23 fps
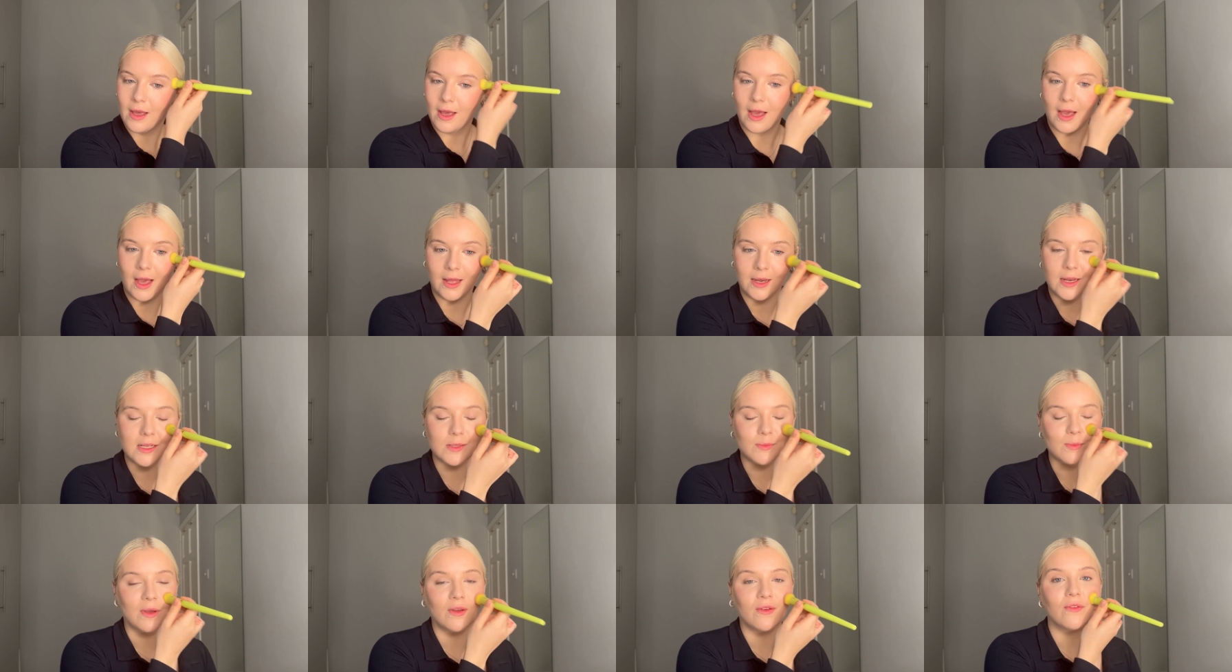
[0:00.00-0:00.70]
and
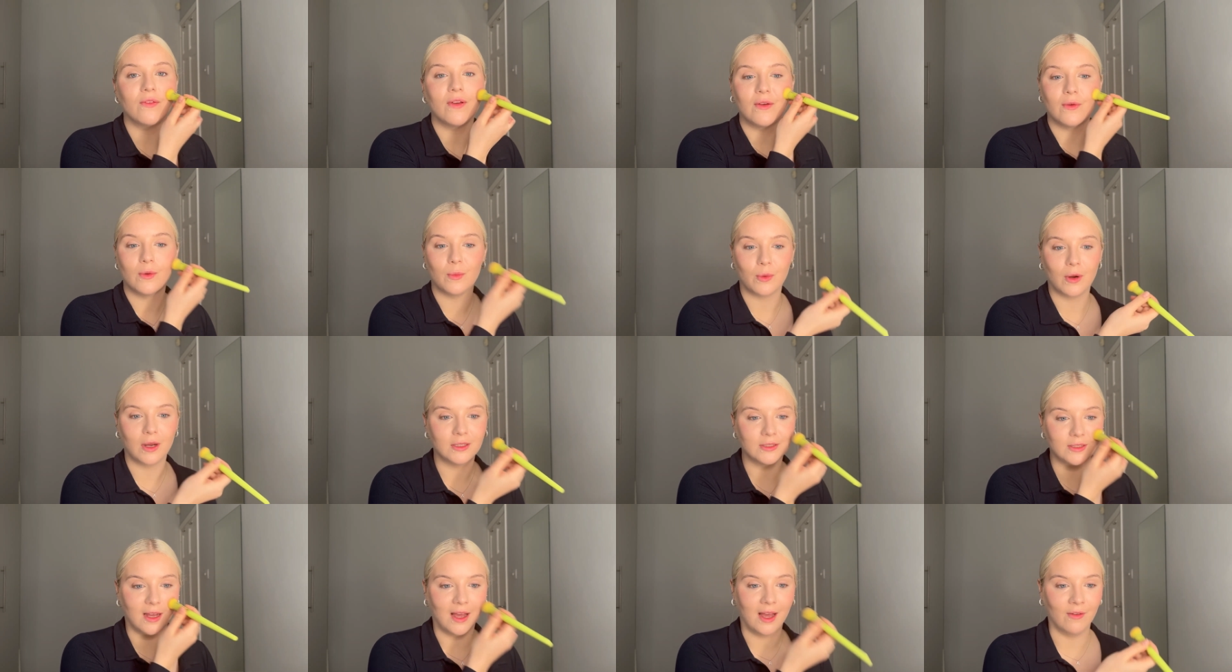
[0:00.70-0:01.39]
it's my favourite
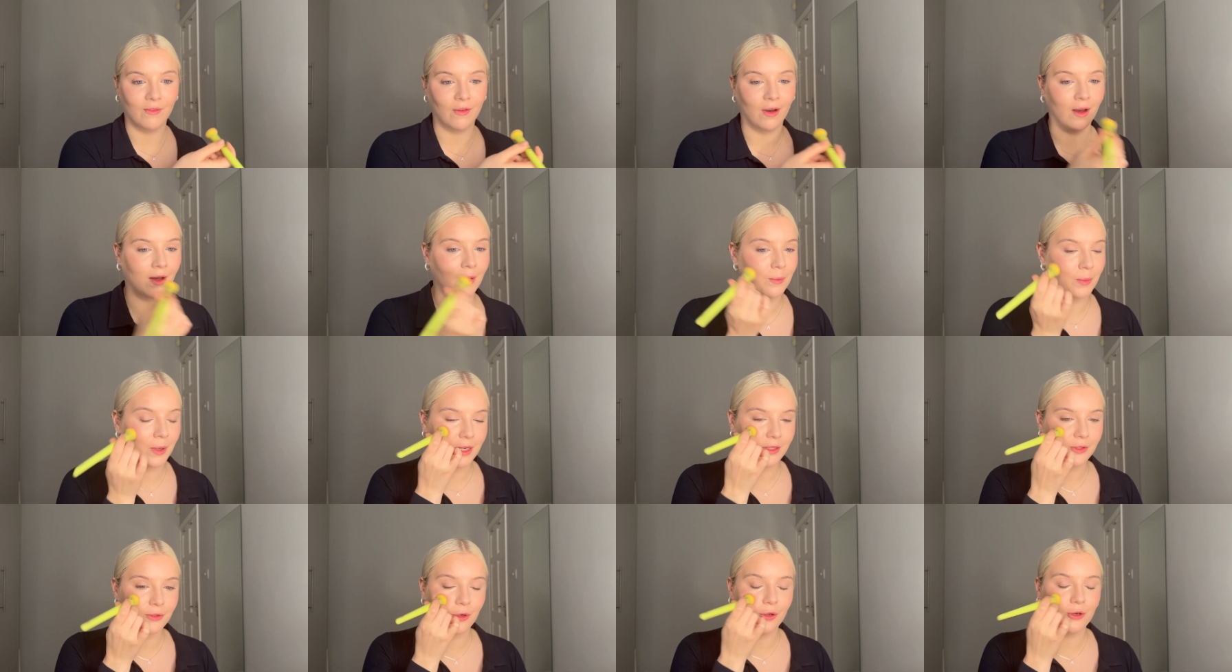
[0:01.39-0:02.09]
brush ever, but
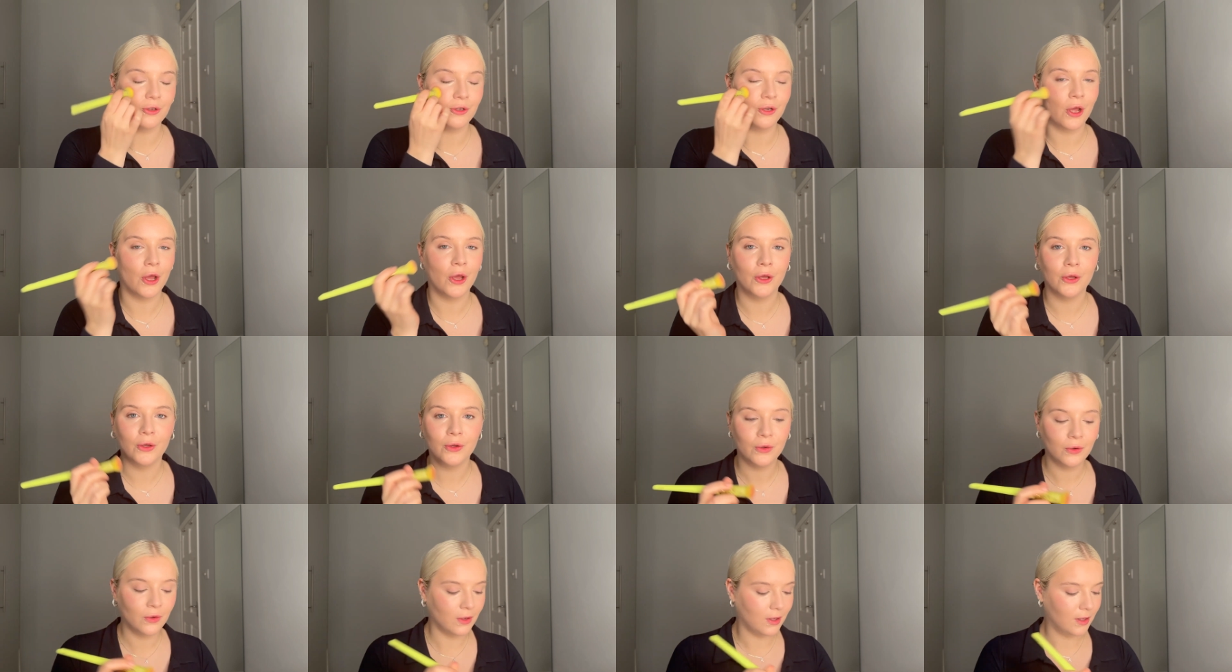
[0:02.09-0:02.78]
it's got
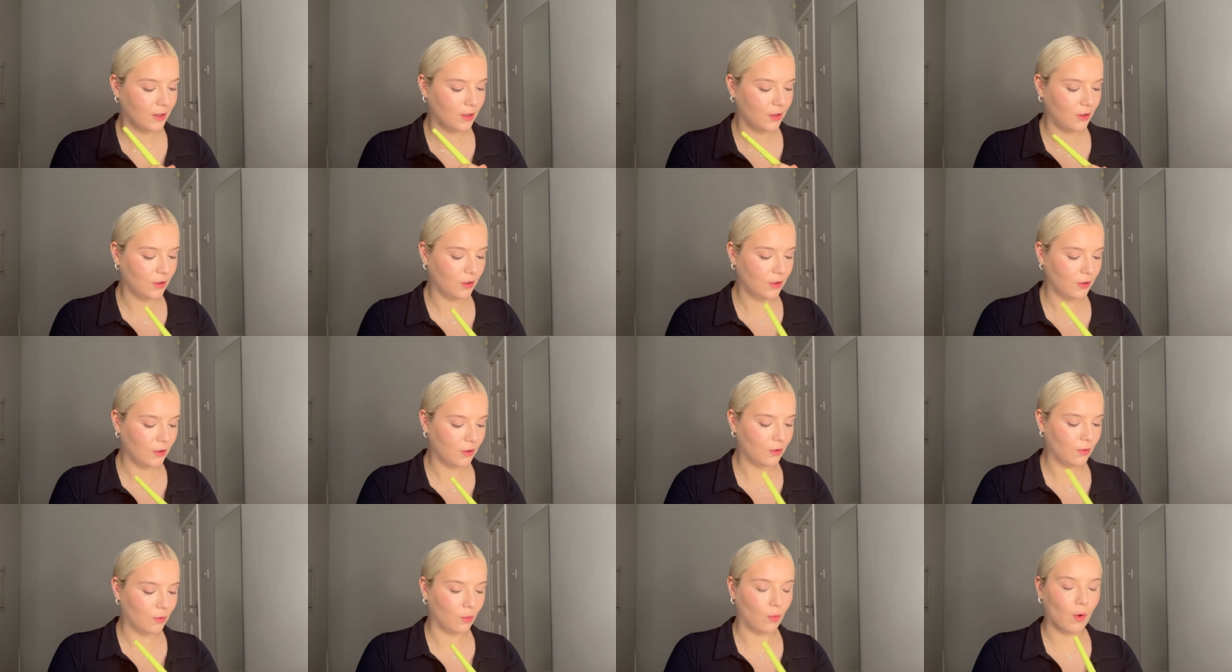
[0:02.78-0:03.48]
no
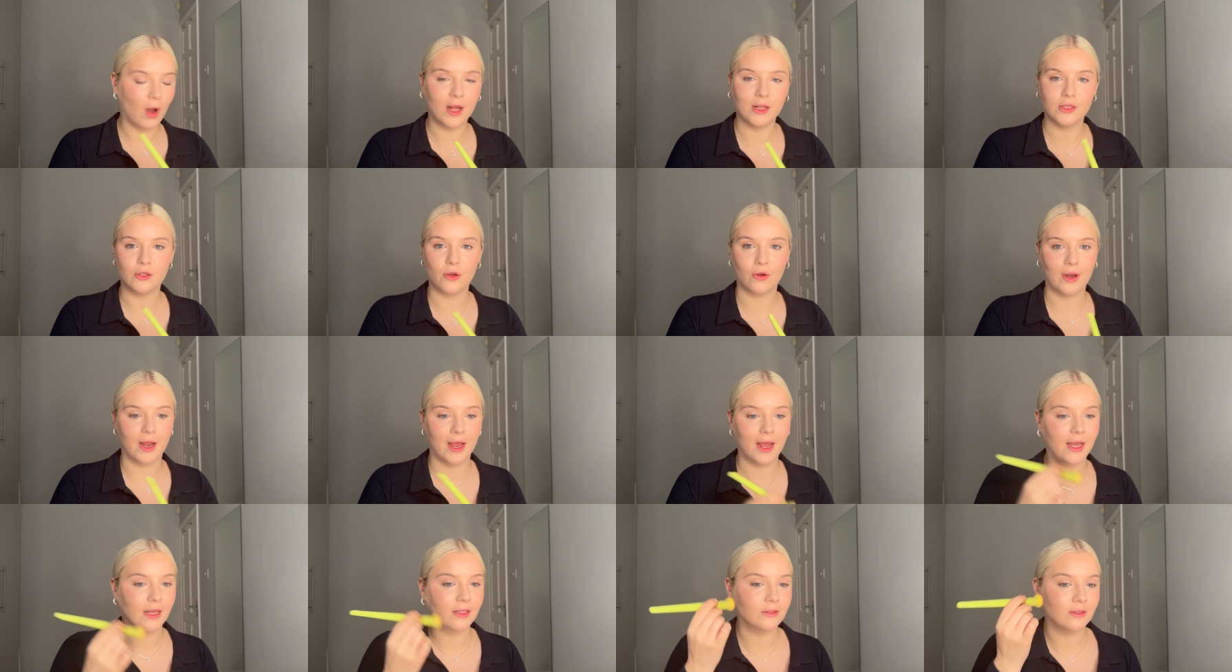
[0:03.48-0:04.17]
words on
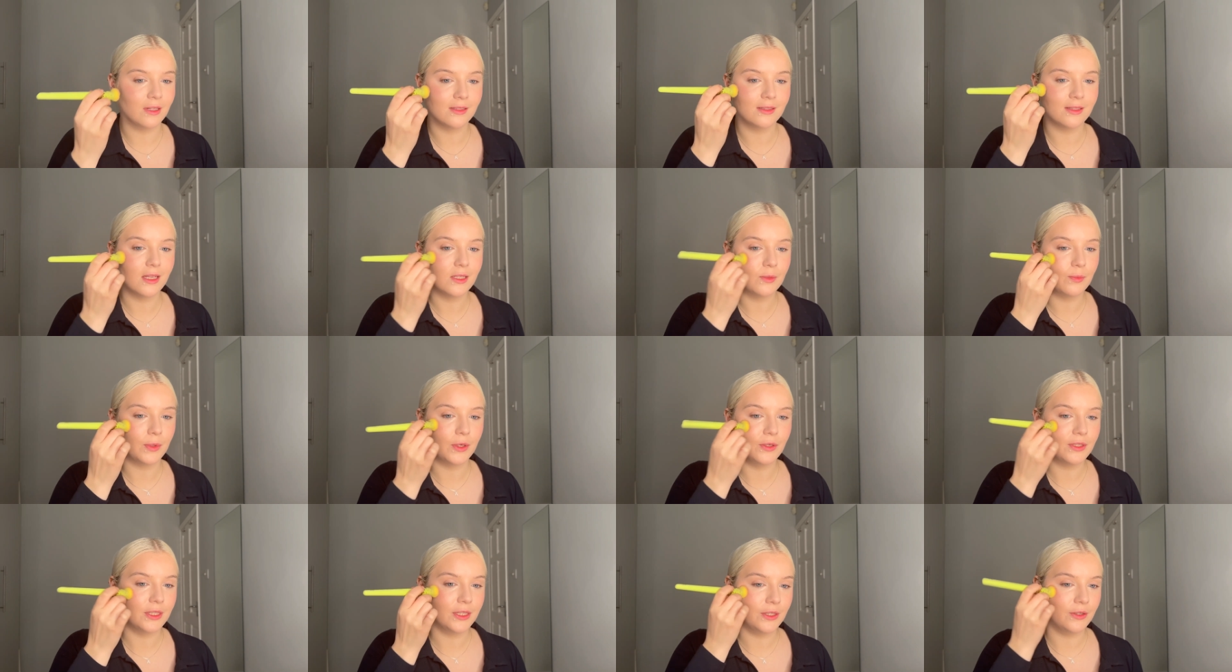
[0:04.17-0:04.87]
it. It just says
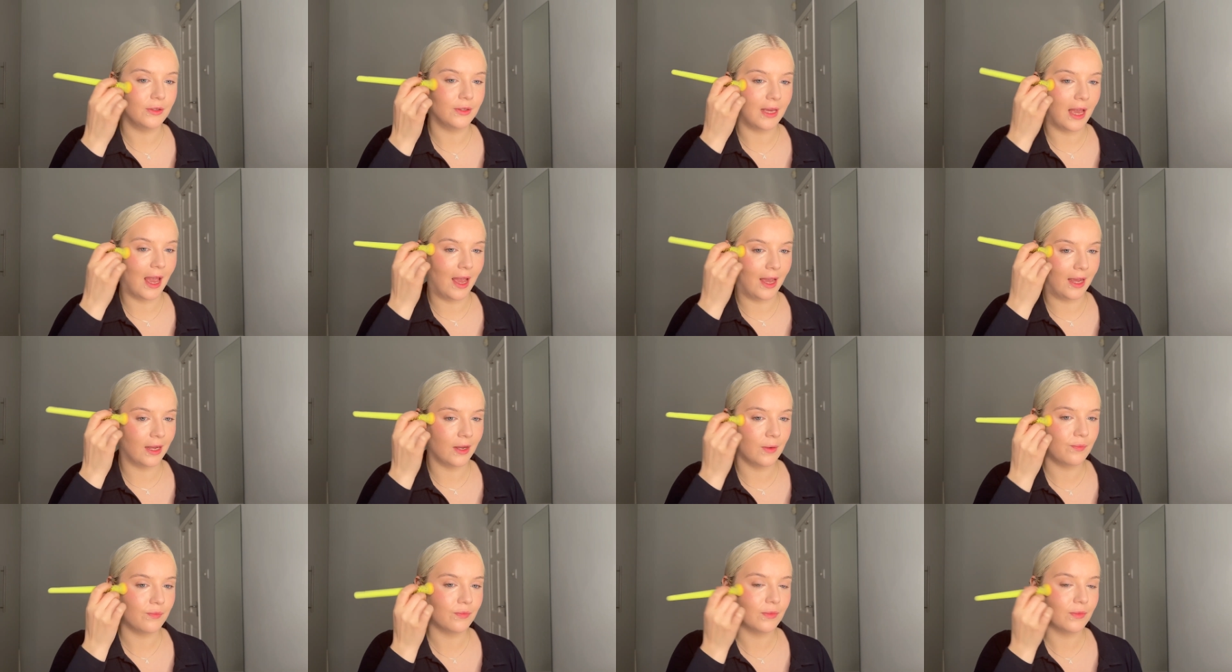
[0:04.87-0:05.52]
Beauty UK.